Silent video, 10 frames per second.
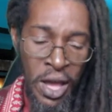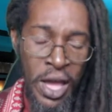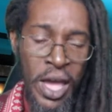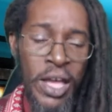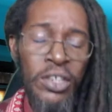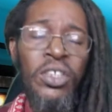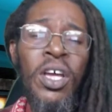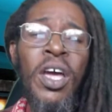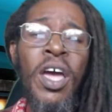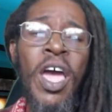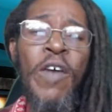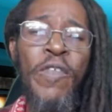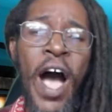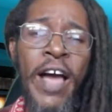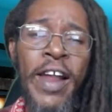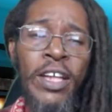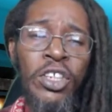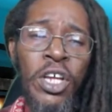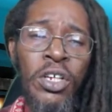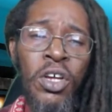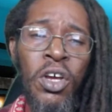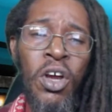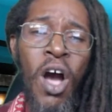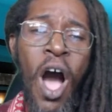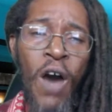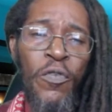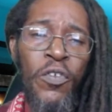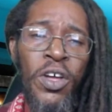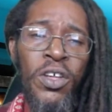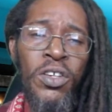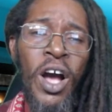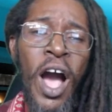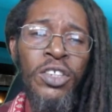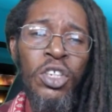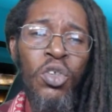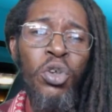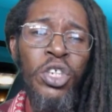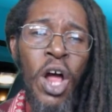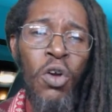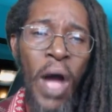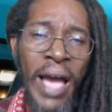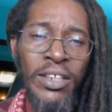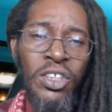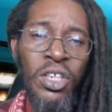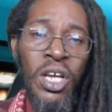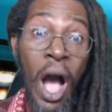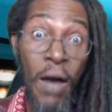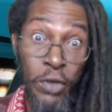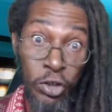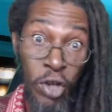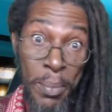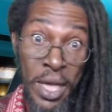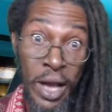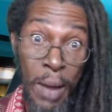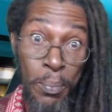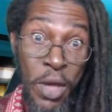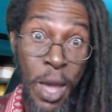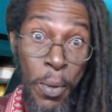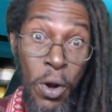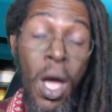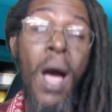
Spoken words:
is a violation of the constitutional rights of the Jamaican people.